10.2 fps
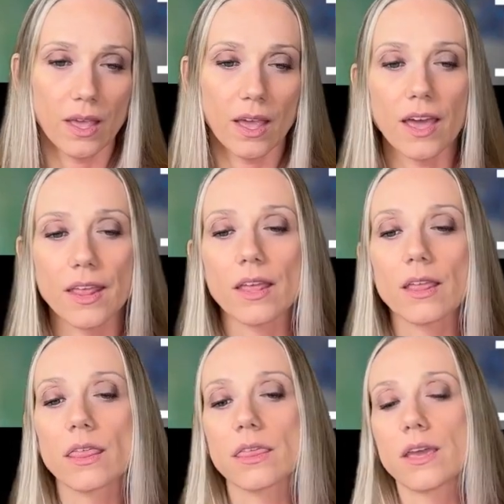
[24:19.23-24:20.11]
Another
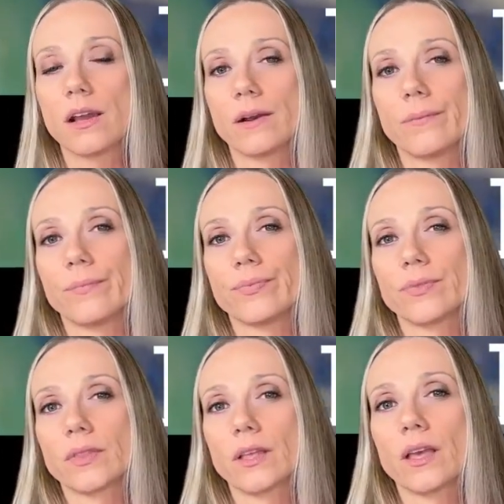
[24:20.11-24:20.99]
thing,
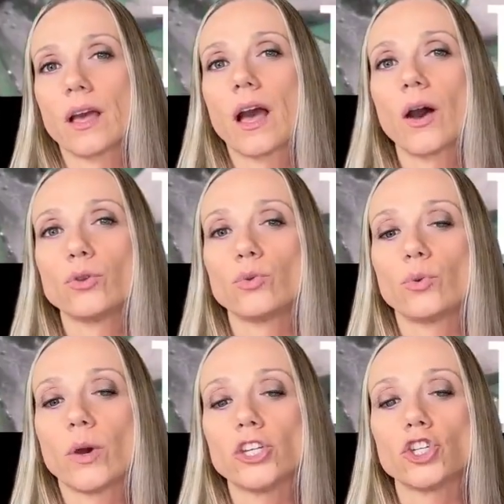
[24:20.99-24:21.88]
how do
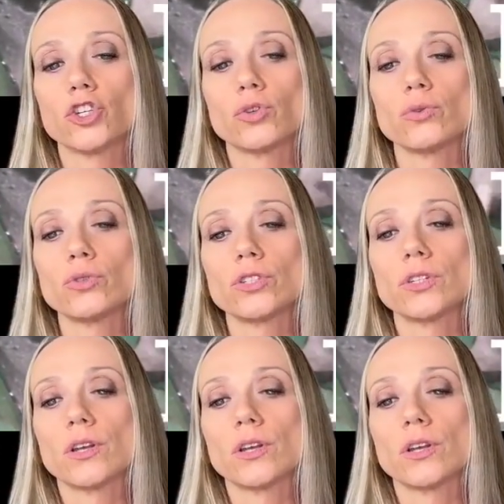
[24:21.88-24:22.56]
I choose